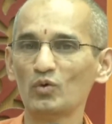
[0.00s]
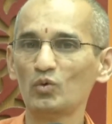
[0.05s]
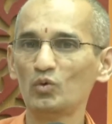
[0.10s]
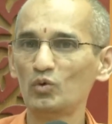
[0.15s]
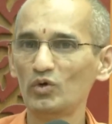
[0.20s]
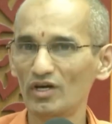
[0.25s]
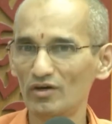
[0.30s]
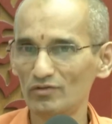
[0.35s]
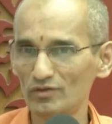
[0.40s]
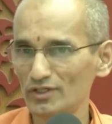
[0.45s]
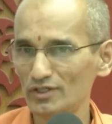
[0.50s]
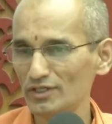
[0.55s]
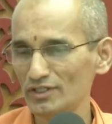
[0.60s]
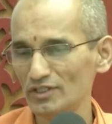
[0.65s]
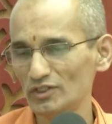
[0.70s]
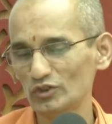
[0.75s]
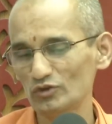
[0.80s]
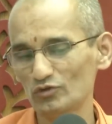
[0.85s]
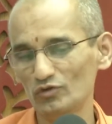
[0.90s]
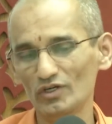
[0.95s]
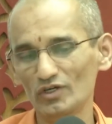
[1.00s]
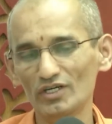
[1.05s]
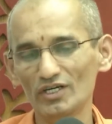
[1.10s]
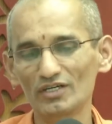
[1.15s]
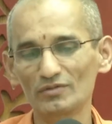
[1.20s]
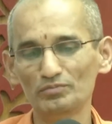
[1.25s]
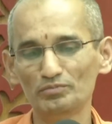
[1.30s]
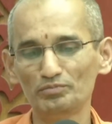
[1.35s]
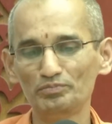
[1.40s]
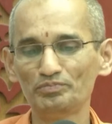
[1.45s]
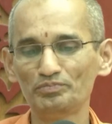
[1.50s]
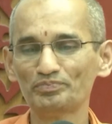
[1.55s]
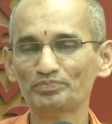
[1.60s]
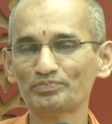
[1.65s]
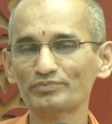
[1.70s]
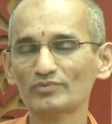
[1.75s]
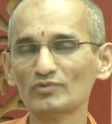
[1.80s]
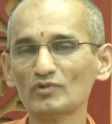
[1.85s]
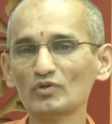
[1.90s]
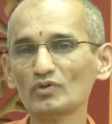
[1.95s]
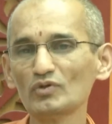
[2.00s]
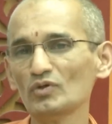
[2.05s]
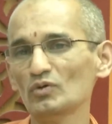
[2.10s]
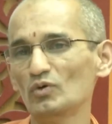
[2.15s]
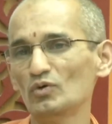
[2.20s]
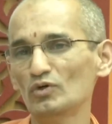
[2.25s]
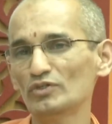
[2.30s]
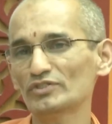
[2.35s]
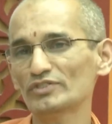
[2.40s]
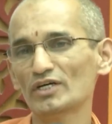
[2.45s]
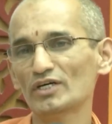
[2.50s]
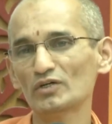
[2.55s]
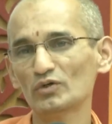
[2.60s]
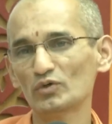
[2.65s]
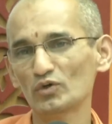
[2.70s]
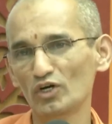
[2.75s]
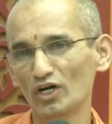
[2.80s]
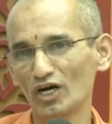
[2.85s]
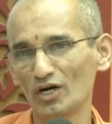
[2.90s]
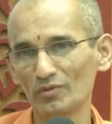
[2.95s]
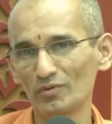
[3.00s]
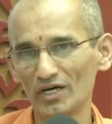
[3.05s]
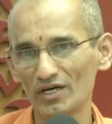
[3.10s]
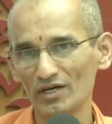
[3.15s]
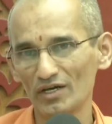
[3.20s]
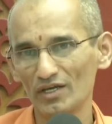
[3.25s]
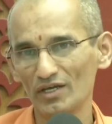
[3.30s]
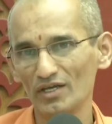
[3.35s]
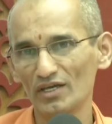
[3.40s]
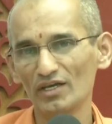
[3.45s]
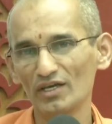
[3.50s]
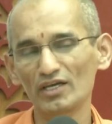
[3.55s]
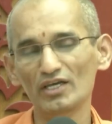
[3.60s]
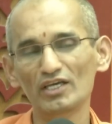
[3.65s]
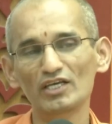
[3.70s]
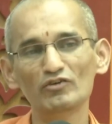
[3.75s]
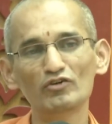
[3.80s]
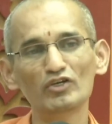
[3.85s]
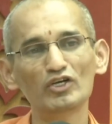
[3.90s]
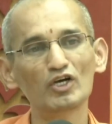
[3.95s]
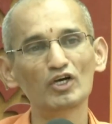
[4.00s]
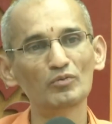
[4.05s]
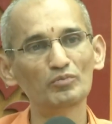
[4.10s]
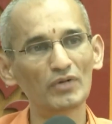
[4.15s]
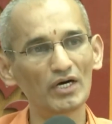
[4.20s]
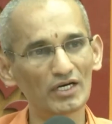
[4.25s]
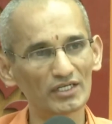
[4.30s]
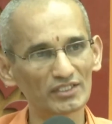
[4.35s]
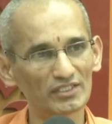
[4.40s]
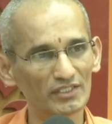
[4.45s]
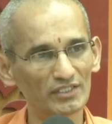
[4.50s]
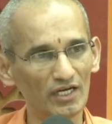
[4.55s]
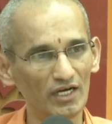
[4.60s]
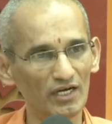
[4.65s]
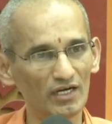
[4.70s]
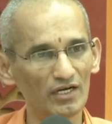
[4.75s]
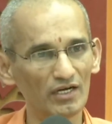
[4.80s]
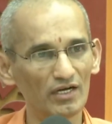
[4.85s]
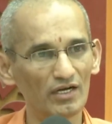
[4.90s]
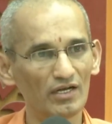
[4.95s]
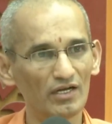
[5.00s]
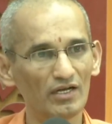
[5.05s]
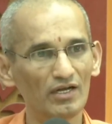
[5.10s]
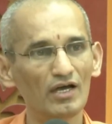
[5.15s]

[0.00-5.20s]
Whoever in this world holds on to Kama, giving up Artha.